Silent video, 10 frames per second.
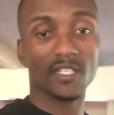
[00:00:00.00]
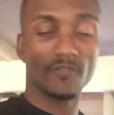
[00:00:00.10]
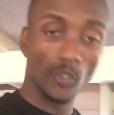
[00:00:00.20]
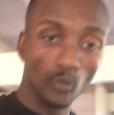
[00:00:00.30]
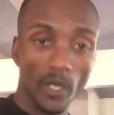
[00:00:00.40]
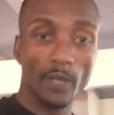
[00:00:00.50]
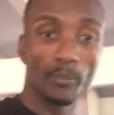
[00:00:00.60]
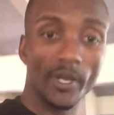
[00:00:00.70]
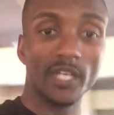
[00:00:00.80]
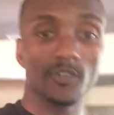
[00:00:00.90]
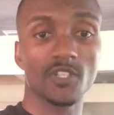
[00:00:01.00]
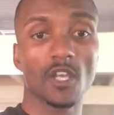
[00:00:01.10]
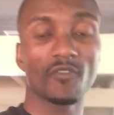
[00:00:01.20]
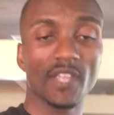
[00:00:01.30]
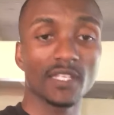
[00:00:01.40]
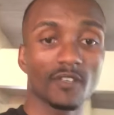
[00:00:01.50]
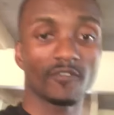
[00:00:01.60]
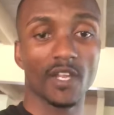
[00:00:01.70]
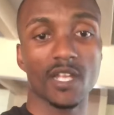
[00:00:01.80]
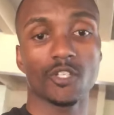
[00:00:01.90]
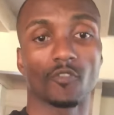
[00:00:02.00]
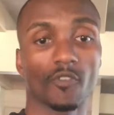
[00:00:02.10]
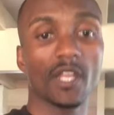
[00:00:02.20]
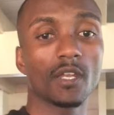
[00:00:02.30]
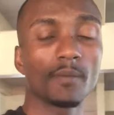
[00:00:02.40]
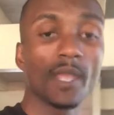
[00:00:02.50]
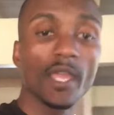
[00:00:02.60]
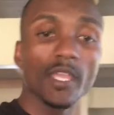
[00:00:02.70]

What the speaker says: if you want to break yourself into financial freedom,